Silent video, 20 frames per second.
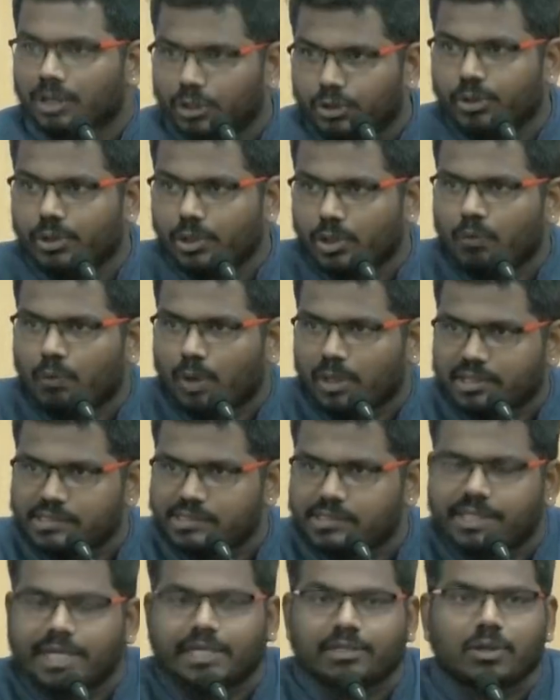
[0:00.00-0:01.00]
Do you know what
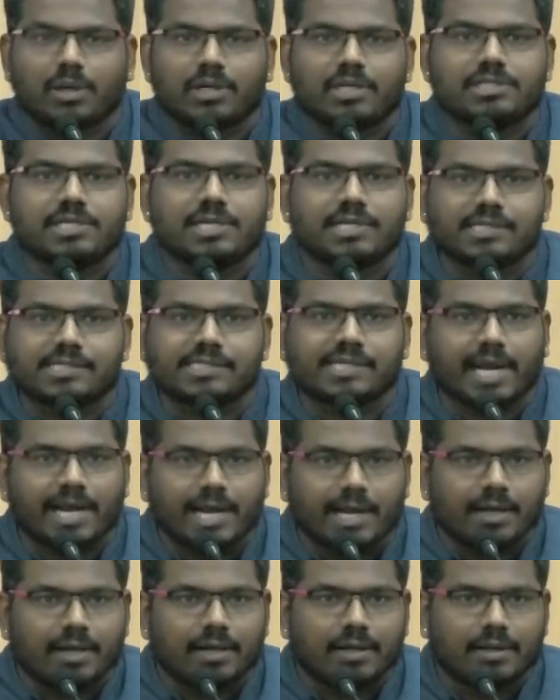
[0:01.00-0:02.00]
is the technology
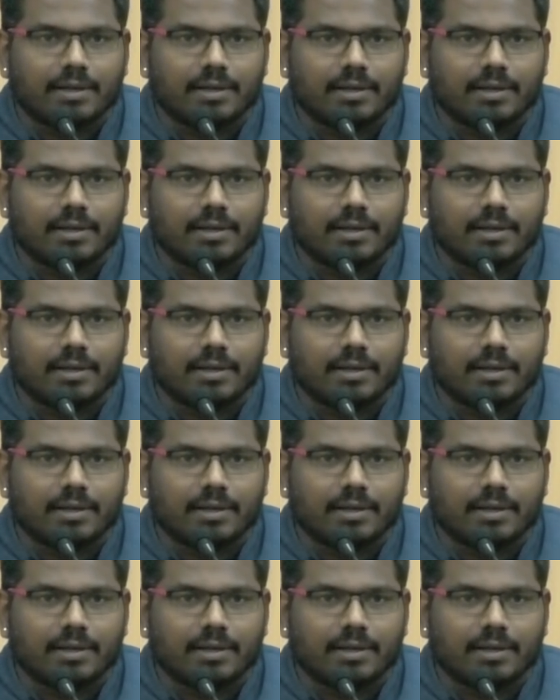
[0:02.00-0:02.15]
inside?